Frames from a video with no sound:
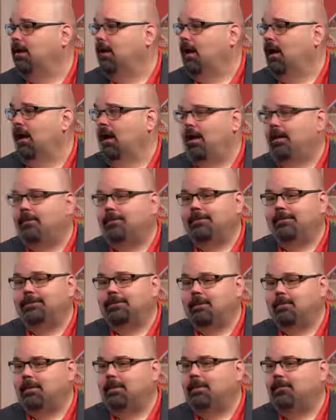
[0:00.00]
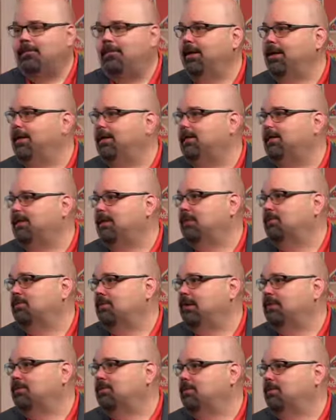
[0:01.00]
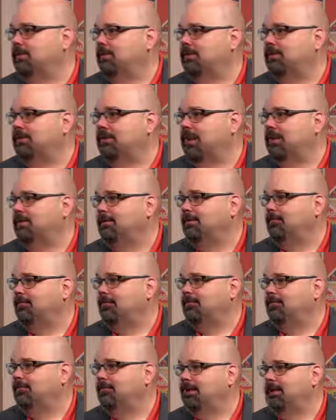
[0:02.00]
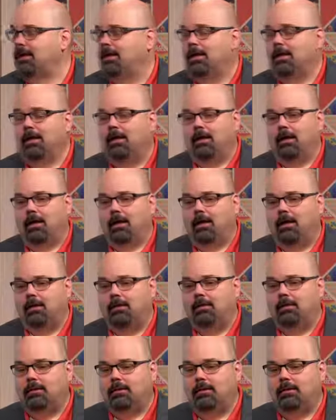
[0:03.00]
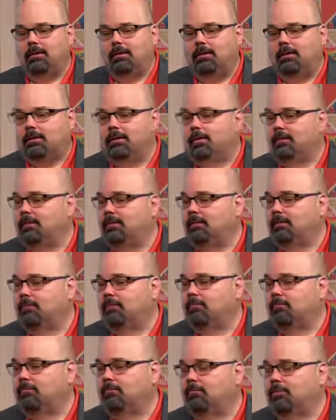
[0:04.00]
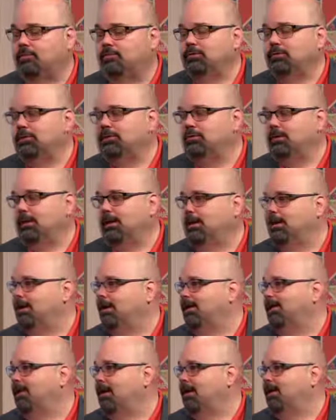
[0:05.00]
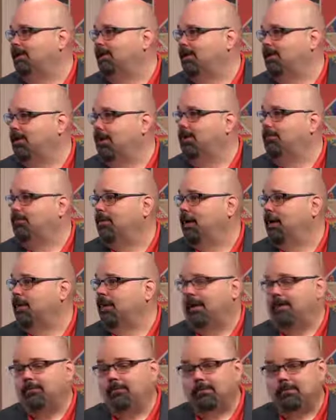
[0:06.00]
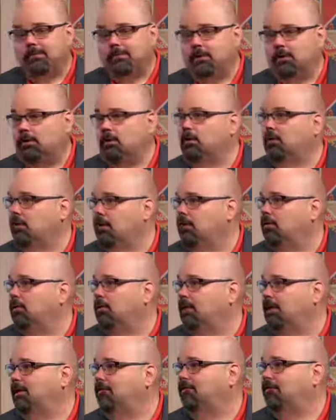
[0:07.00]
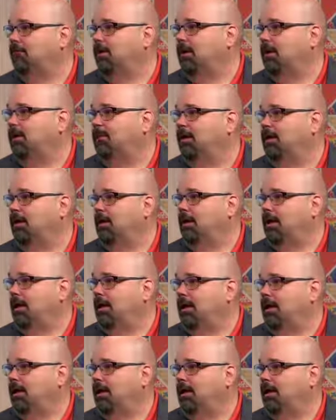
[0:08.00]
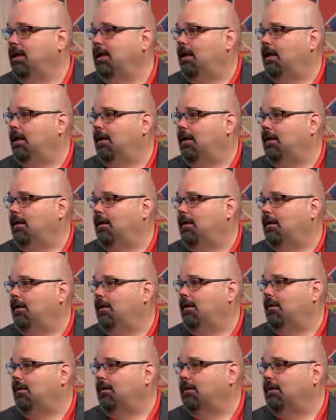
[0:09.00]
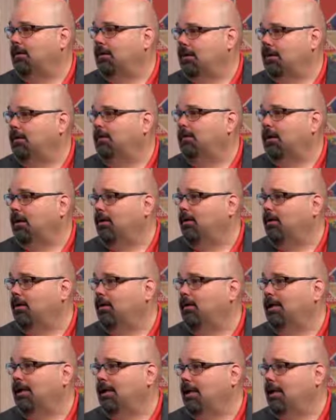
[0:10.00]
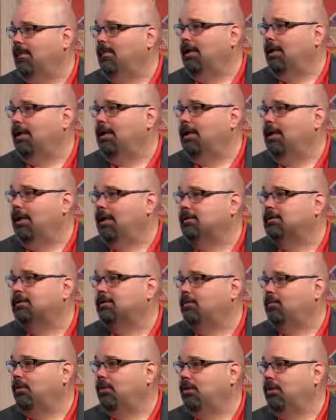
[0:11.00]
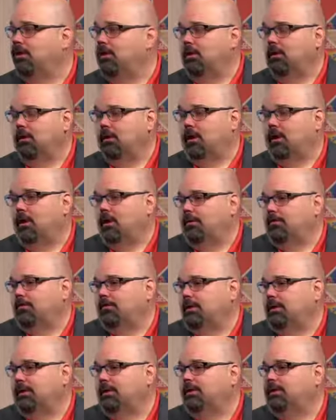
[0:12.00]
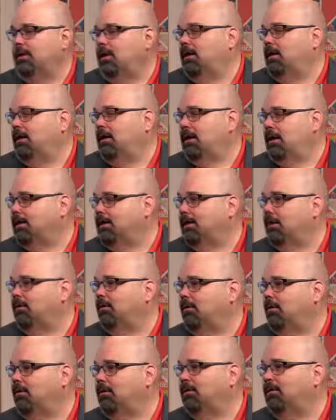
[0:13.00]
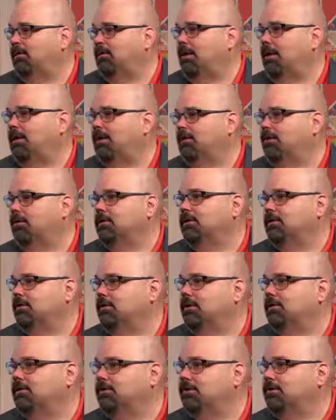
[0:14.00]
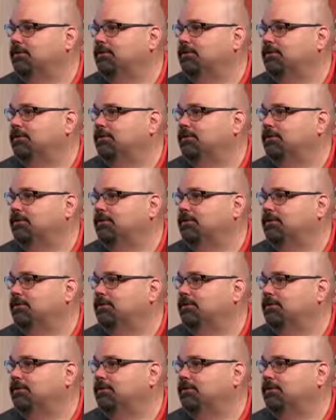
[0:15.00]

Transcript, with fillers: Um, some of the biggest ransomware attacks that we've seen, uh, the uh, most recent one I can think about is the pipeline. That was literally from a uh, an email that right. came in and someone um, clicked on it and downloaded a file they weren't supposed to.